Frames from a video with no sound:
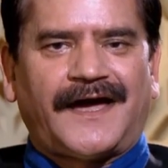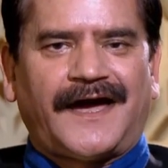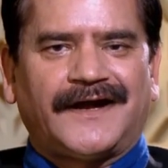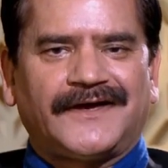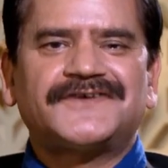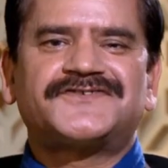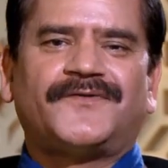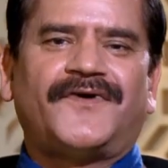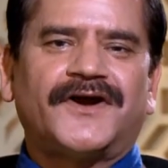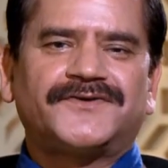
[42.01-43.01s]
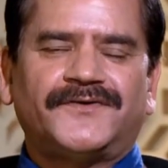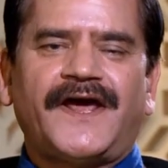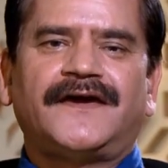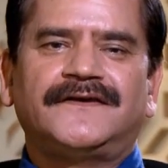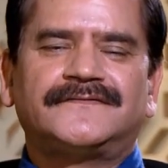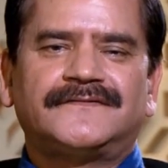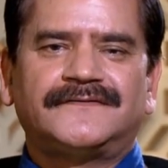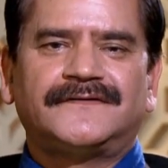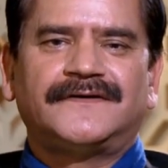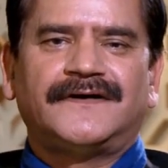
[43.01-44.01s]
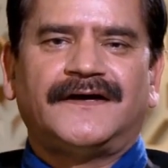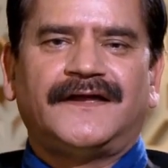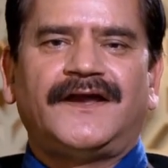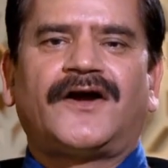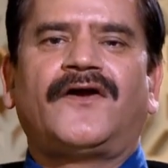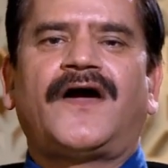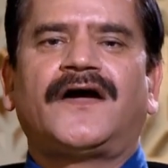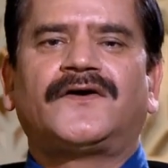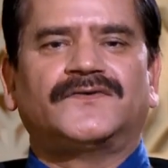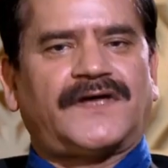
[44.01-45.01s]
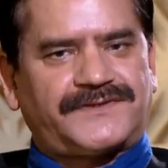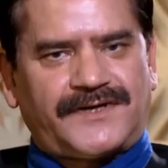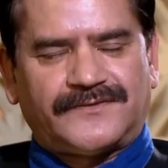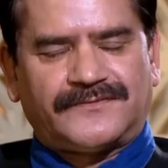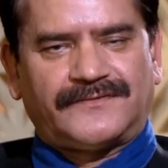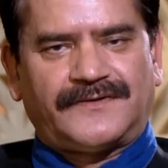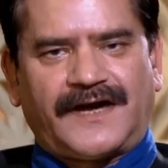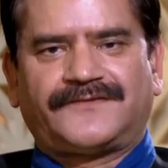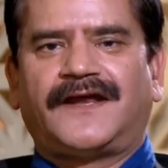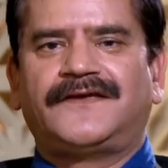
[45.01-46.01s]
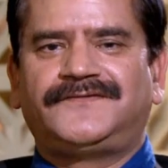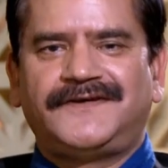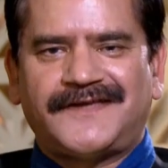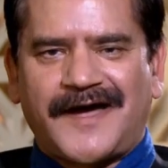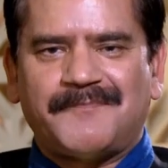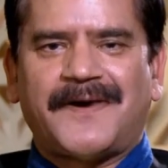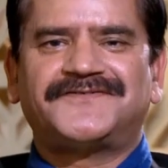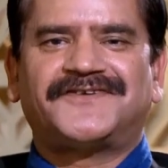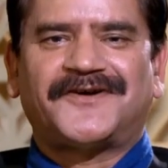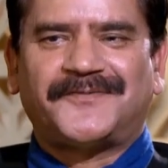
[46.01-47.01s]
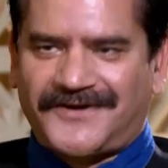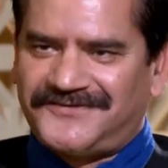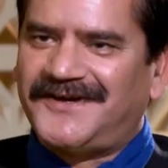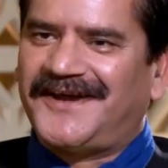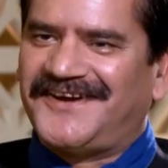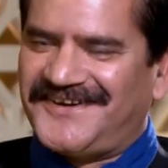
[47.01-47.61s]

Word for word: And guest of honor today is Nikolay Kudashev, Excellency the Ambassador of Russia in